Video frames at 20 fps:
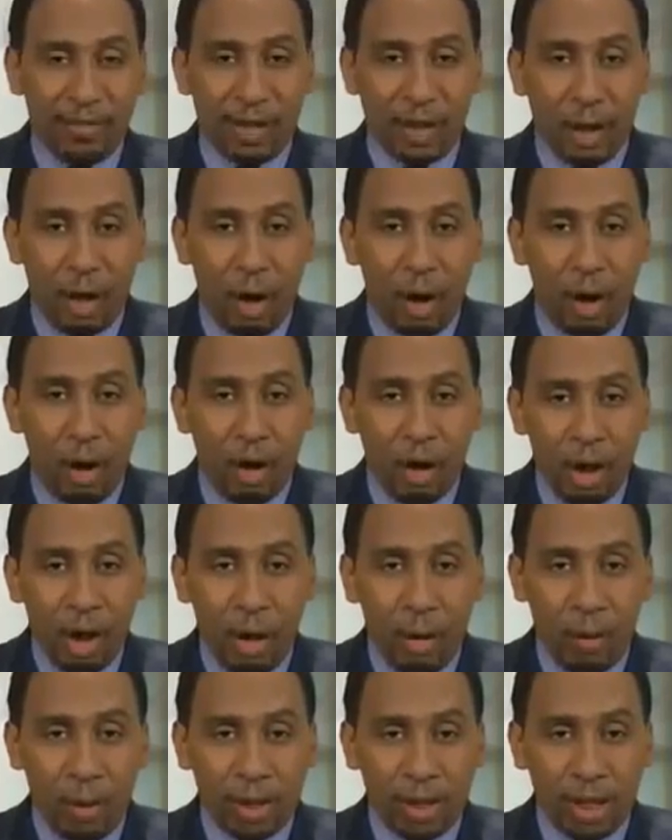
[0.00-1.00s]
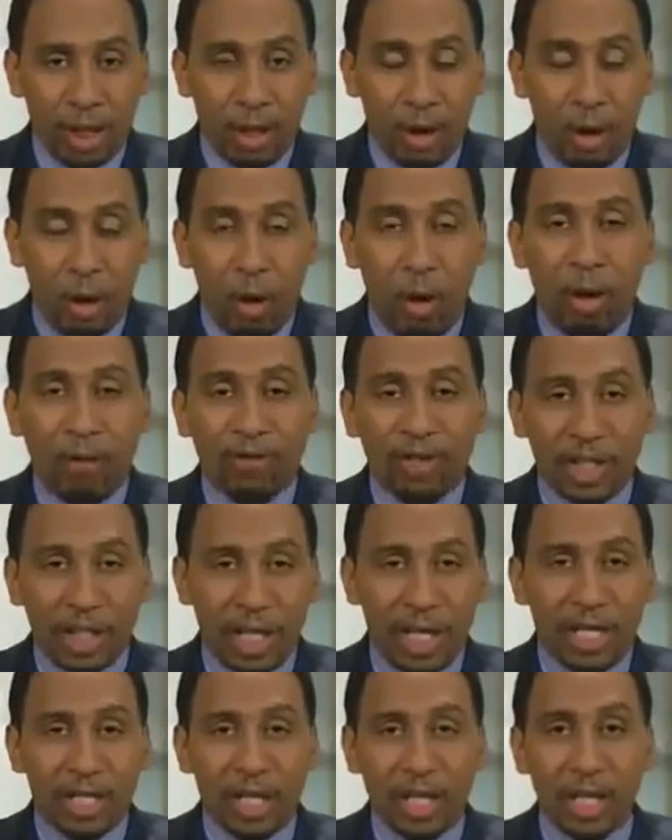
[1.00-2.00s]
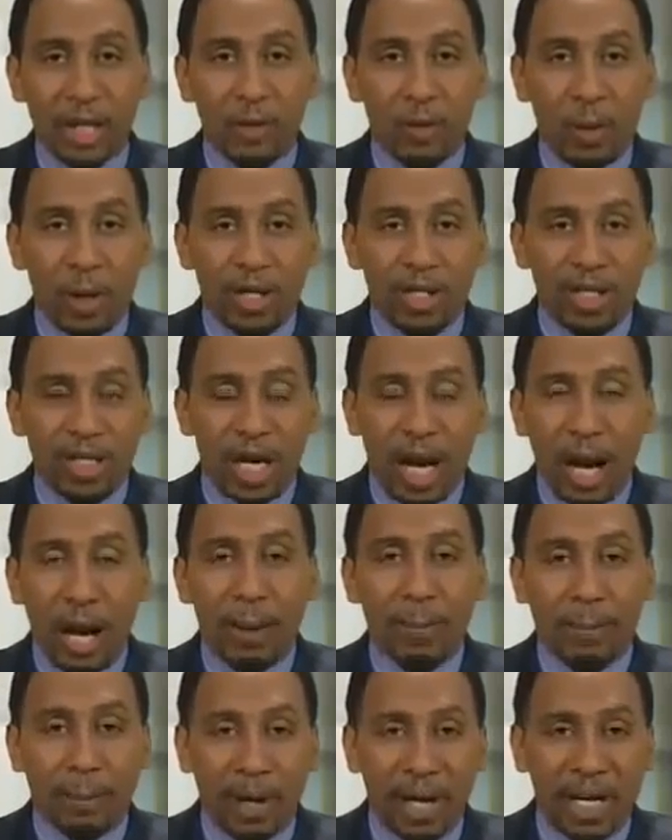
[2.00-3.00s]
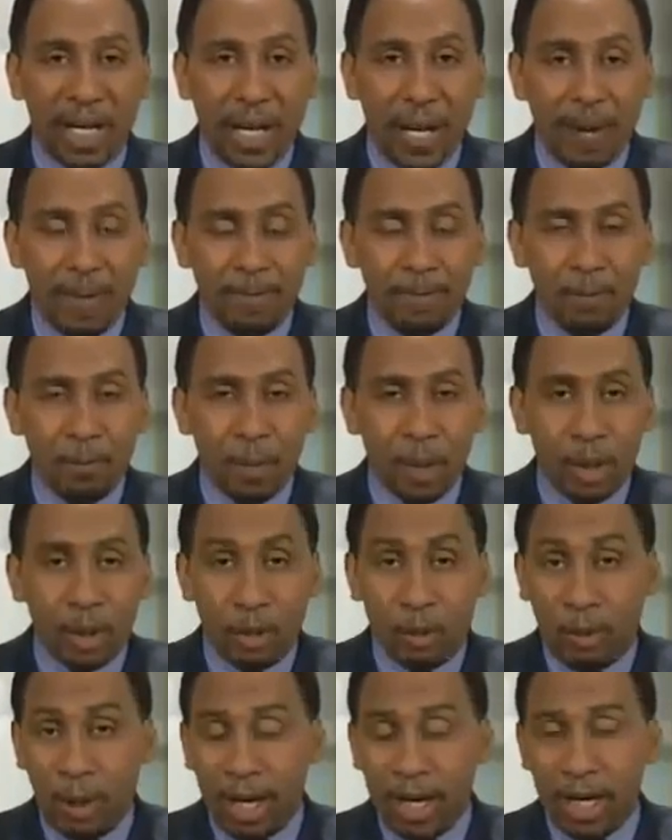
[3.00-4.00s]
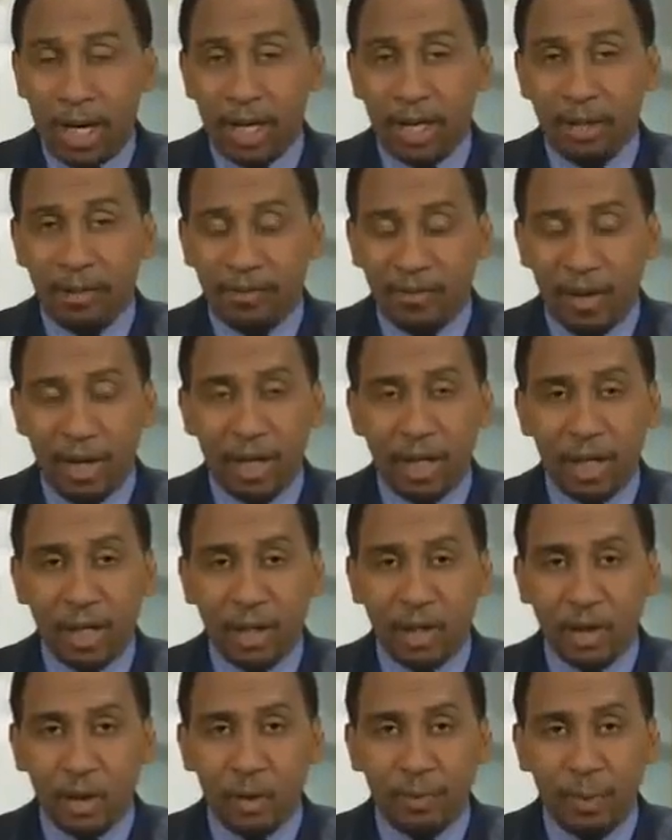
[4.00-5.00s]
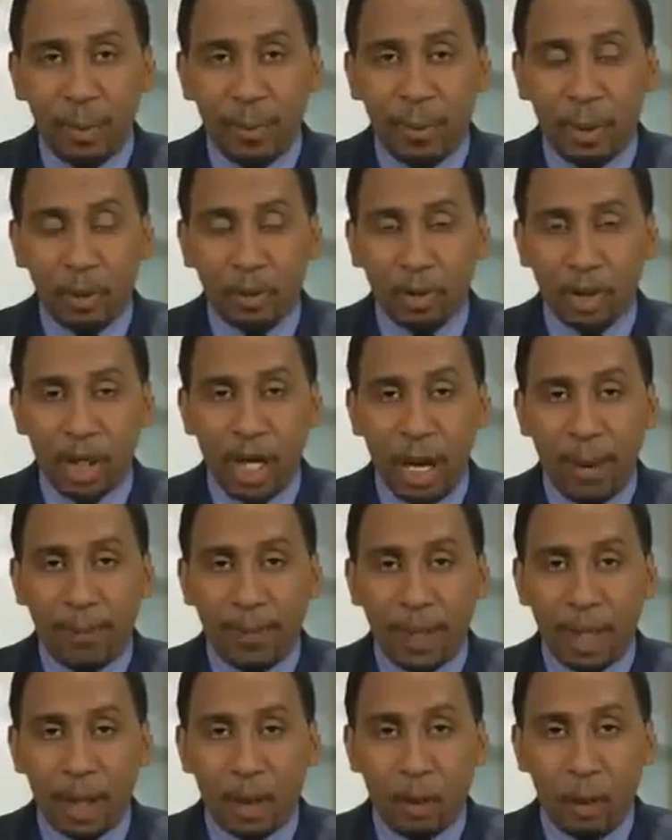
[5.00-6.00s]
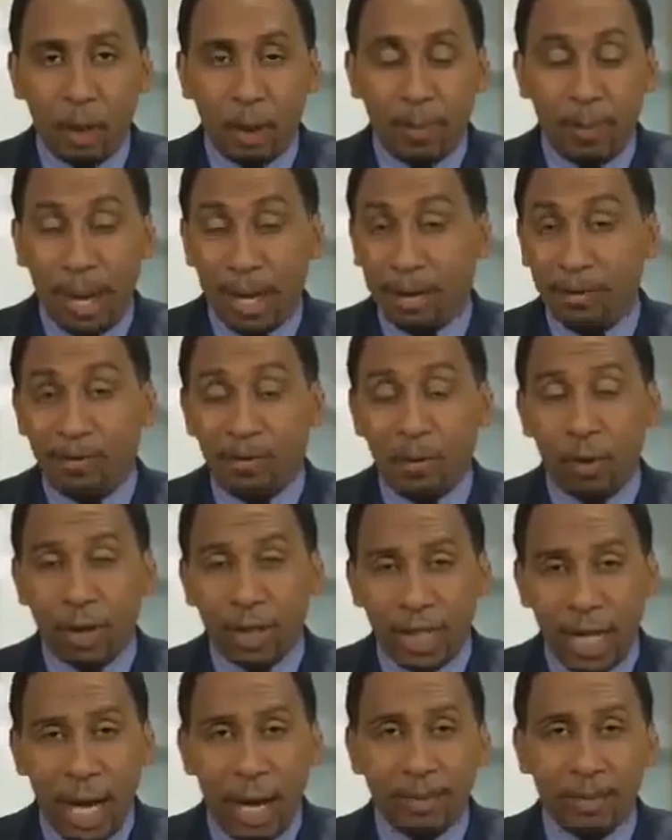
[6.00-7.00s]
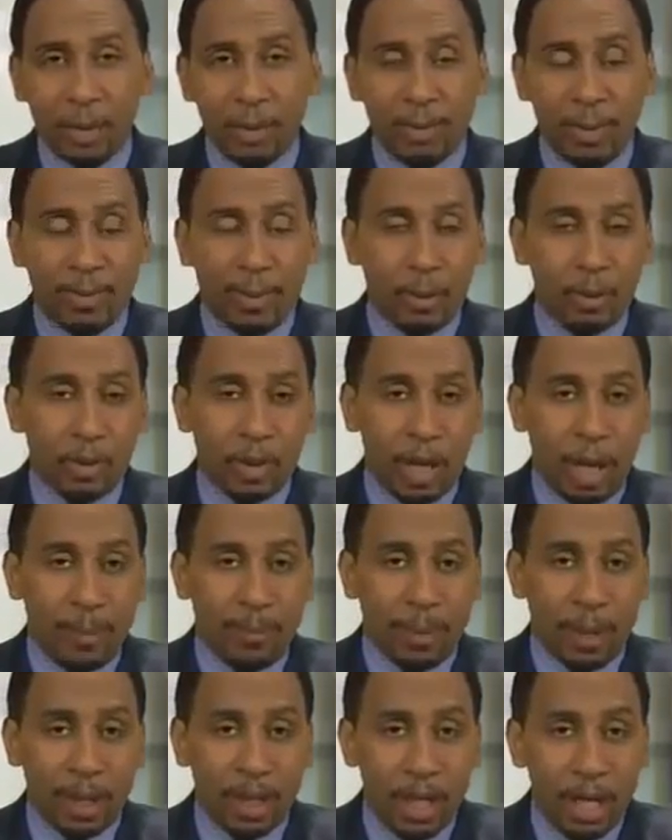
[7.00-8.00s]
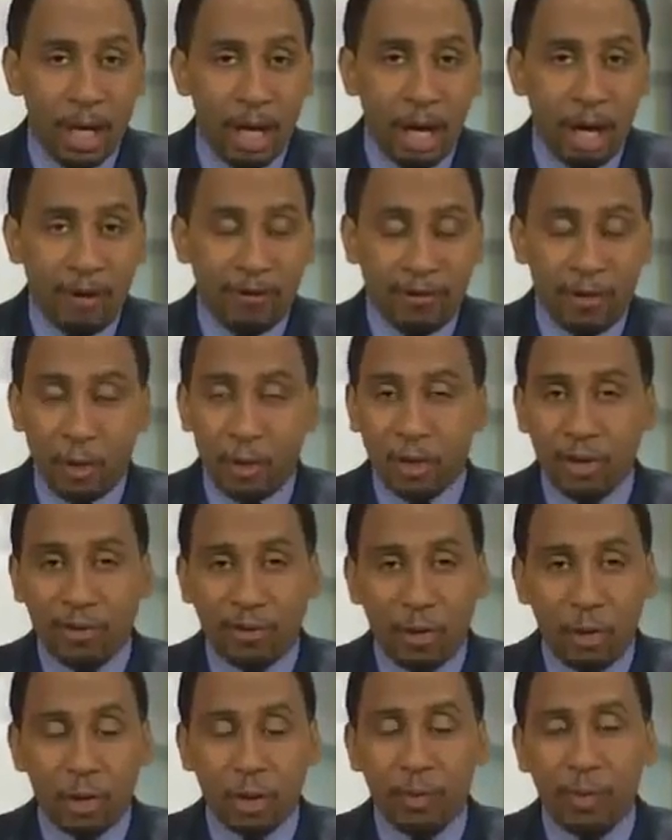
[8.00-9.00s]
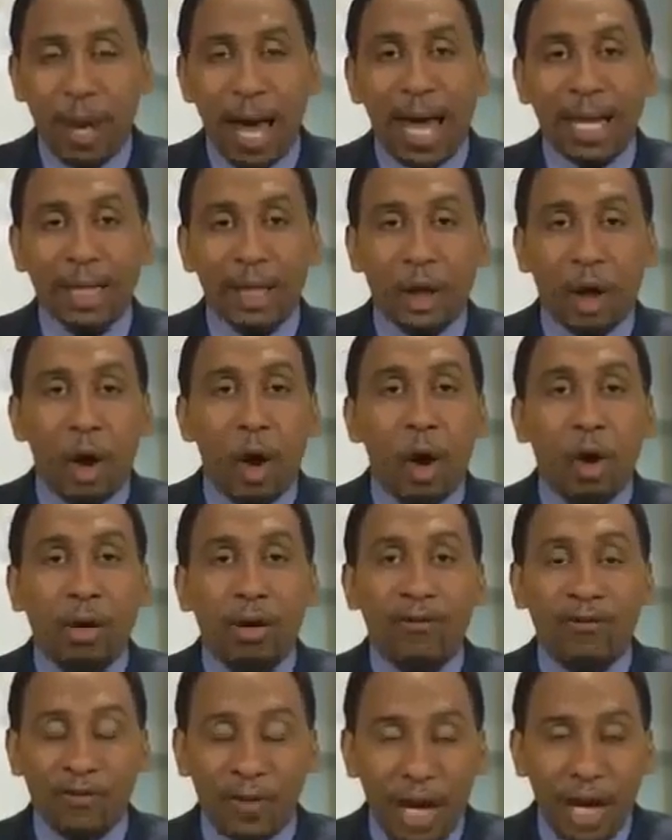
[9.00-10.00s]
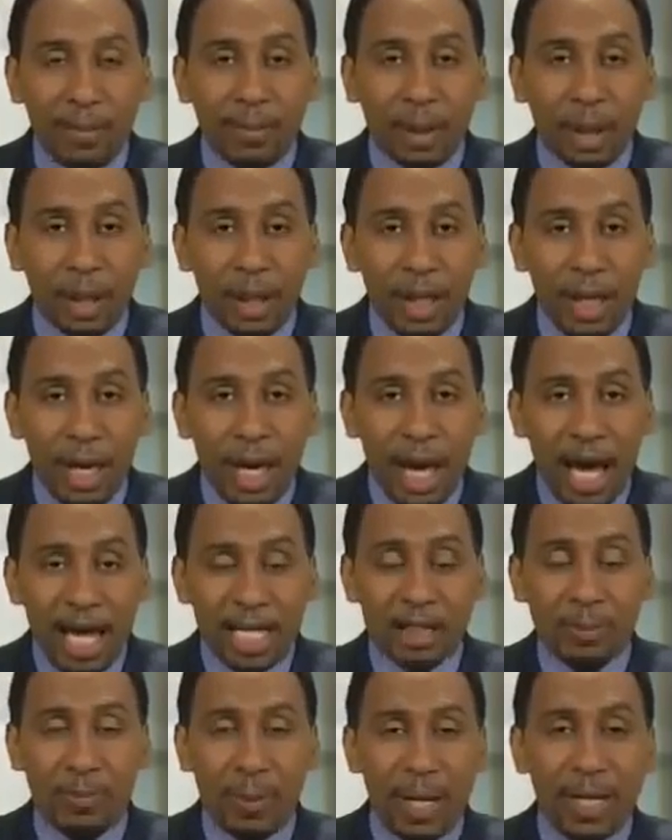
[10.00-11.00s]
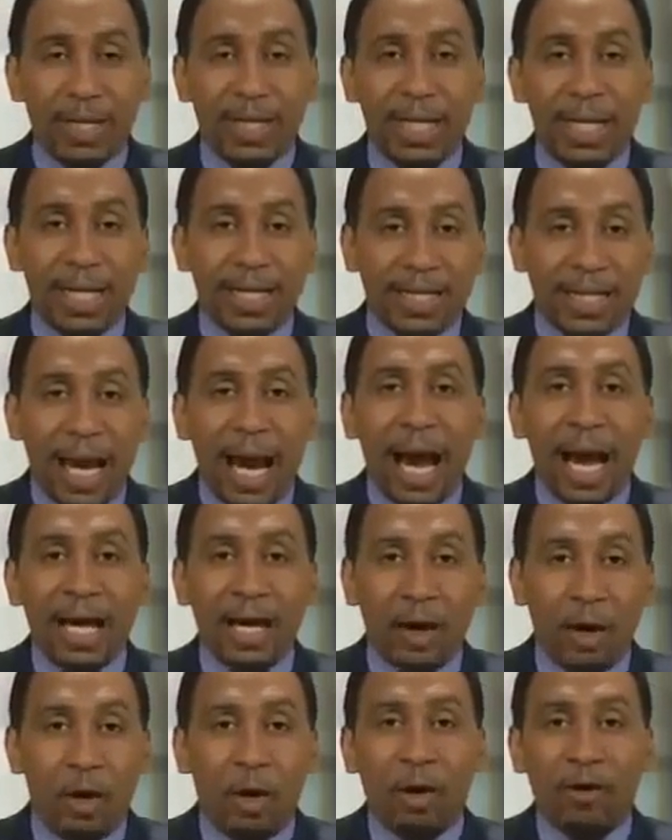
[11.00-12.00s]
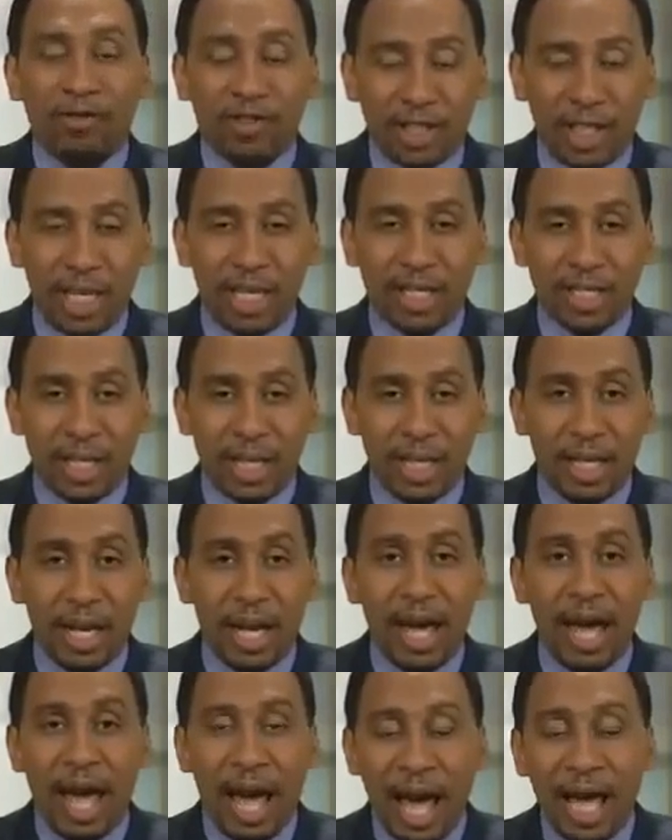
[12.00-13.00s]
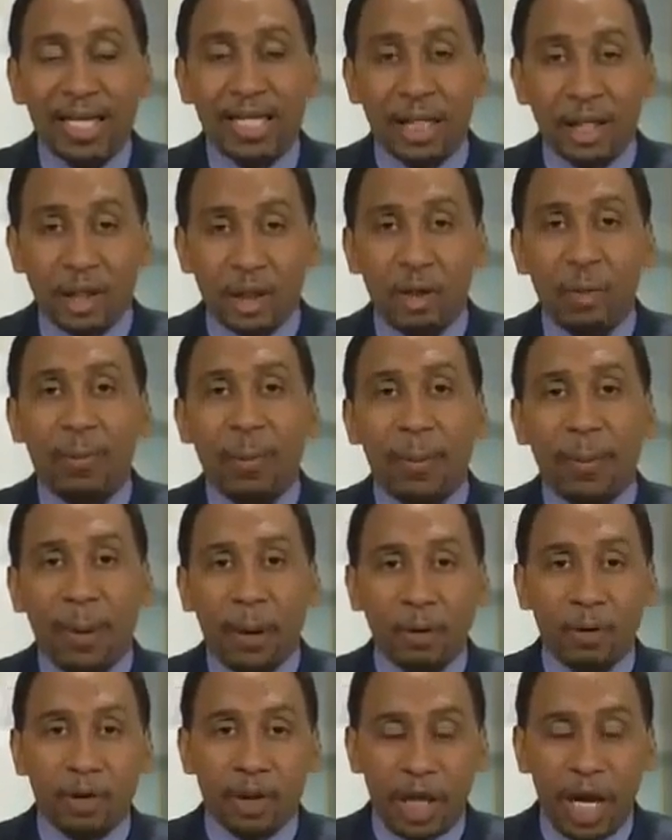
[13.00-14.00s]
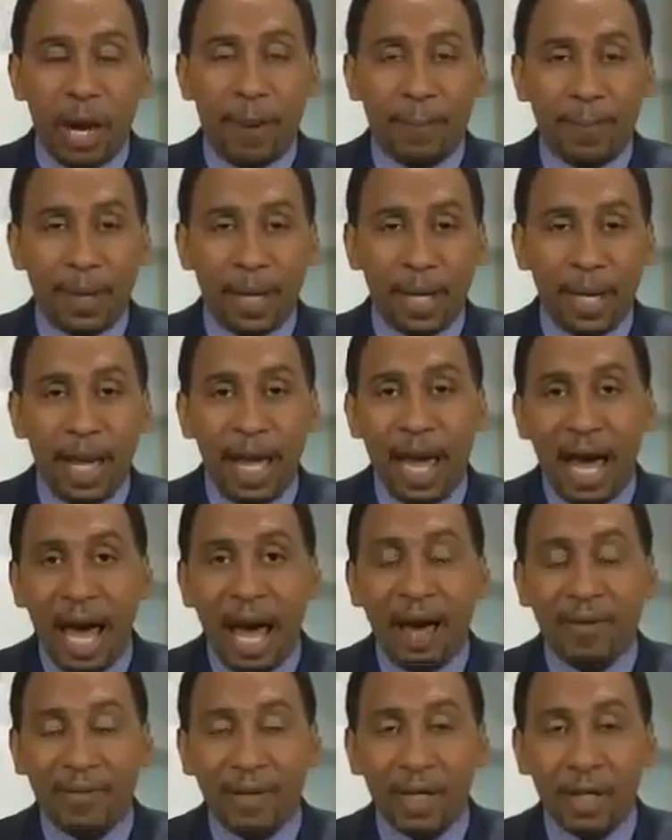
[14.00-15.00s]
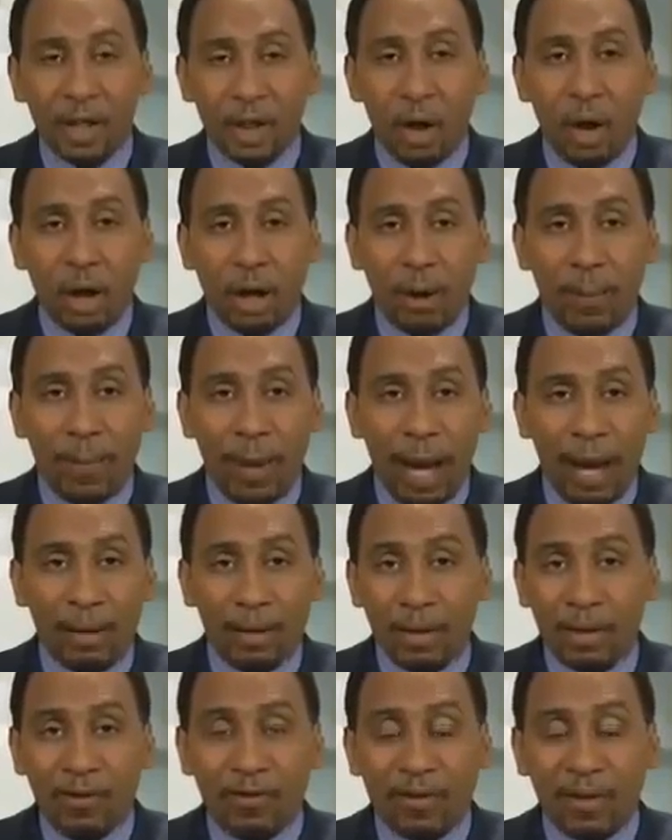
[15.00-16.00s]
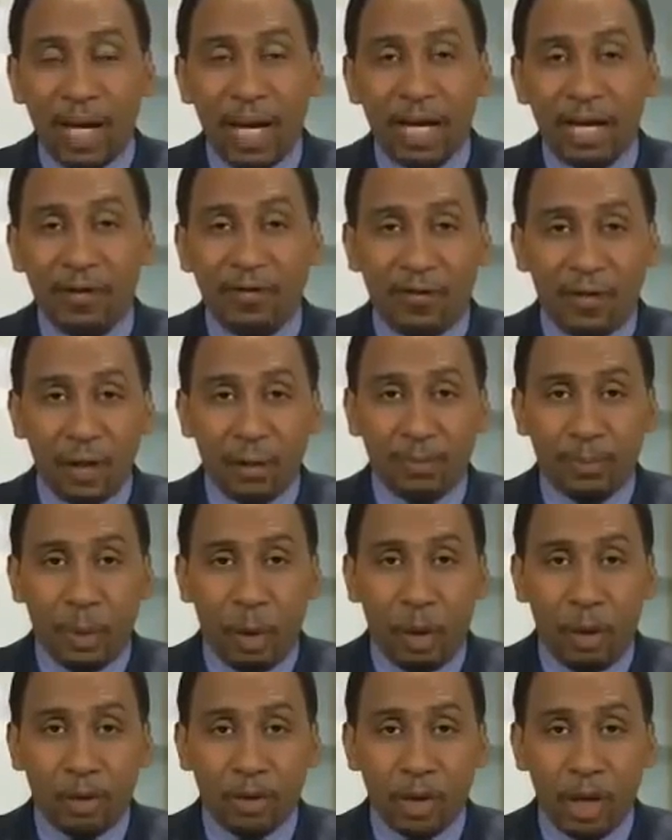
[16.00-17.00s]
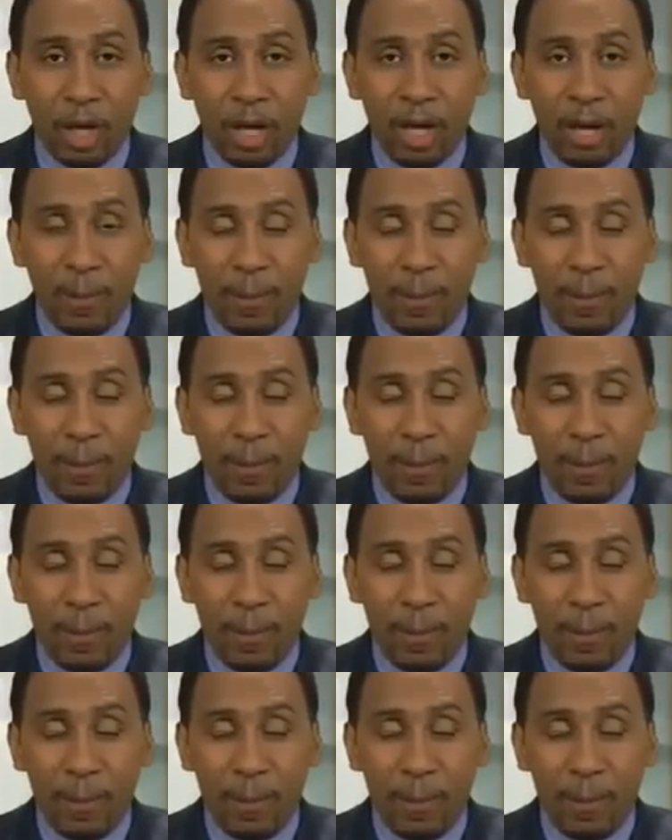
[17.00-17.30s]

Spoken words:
of it all was an off season in which Tom Brady, the reigning defending Super Bowl champion quarterback, a four-time Super Bowl champion, a future first ballot Hall of Famer, has spent the entire offseason as a Super Bowl champion having to talk about deflated footballs.